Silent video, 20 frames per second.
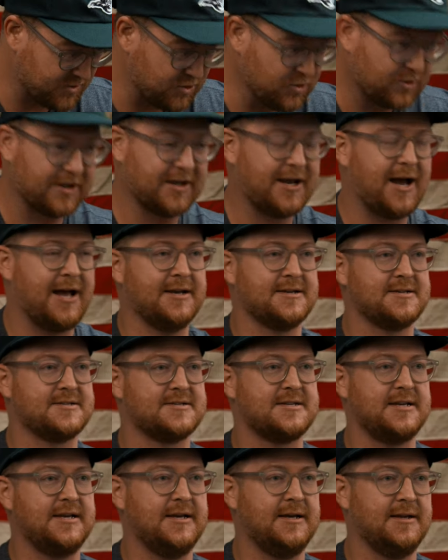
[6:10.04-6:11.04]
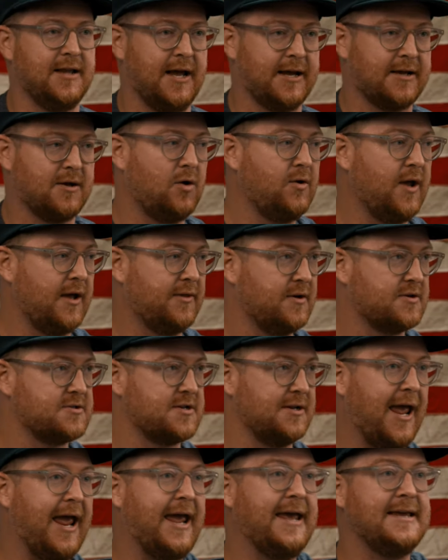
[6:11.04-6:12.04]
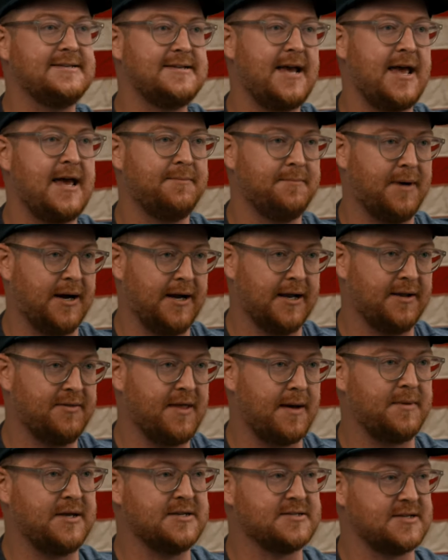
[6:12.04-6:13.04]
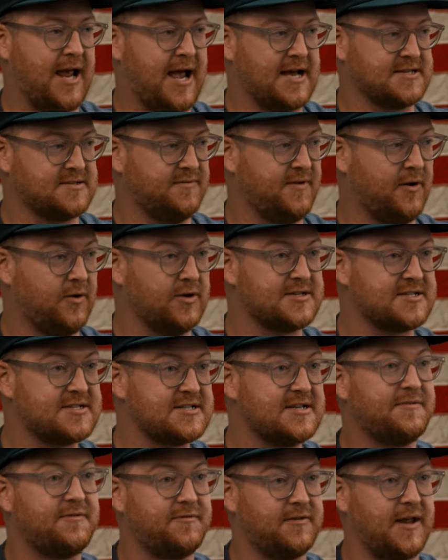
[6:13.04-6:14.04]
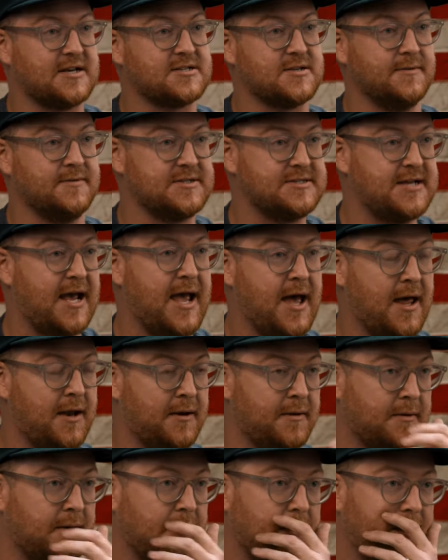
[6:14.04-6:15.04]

you can kind of see like, okay, there's an A-10 binding. That means it has a very stiff flex of a 10.